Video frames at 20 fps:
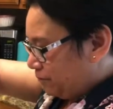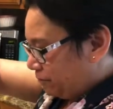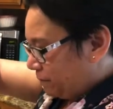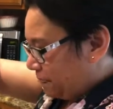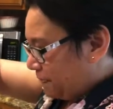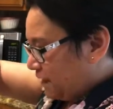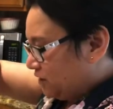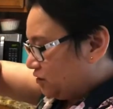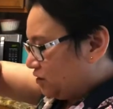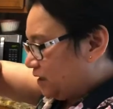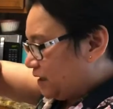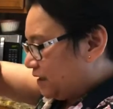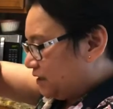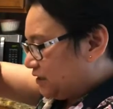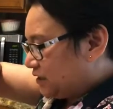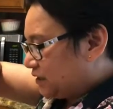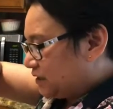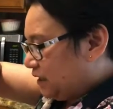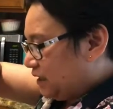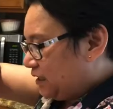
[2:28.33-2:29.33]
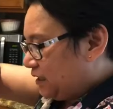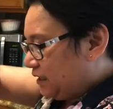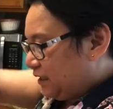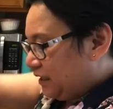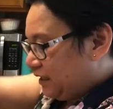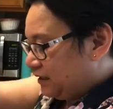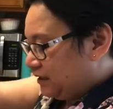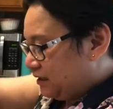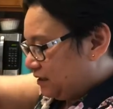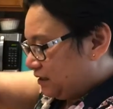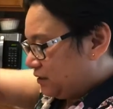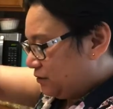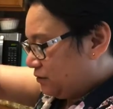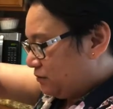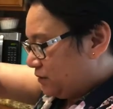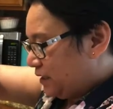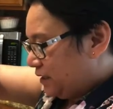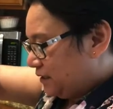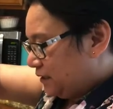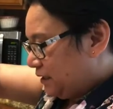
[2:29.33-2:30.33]
Actually, I just eat it like this too,
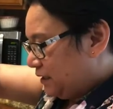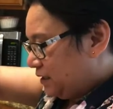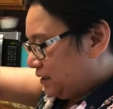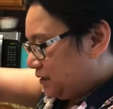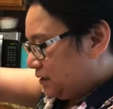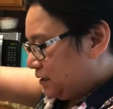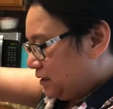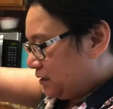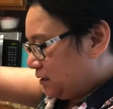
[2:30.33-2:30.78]
as is.